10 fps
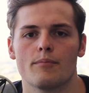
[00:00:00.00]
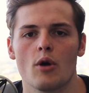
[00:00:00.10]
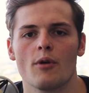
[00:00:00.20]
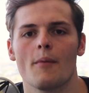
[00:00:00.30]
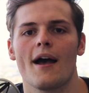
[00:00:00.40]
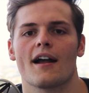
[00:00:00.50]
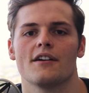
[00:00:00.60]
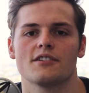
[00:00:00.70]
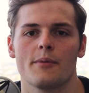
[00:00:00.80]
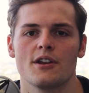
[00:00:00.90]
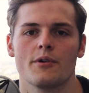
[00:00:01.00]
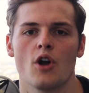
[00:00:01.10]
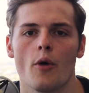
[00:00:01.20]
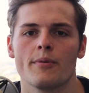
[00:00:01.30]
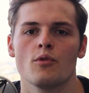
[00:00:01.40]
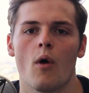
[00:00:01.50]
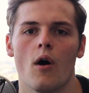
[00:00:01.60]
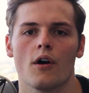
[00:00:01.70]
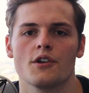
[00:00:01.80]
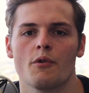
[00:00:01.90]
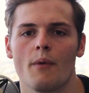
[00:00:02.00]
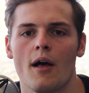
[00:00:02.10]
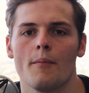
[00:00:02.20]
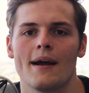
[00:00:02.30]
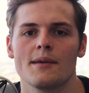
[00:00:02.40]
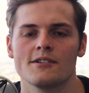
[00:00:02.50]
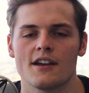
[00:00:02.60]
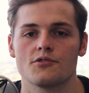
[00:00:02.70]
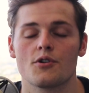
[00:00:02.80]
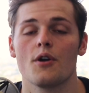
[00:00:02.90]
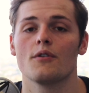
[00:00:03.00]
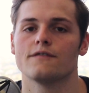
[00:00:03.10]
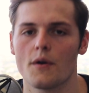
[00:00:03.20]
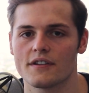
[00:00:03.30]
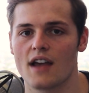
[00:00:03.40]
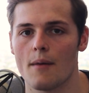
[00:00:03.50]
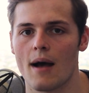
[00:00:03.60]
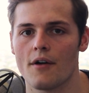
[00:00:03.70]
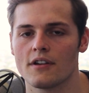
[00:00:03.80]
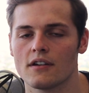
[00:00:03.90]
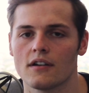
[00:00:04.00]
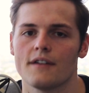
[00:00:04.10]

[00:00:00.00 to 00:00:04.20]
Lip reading: Boom, we're back. How's everybody doing? Hope you are doing well. My name is Andrew Kuhn. Focus Compounding.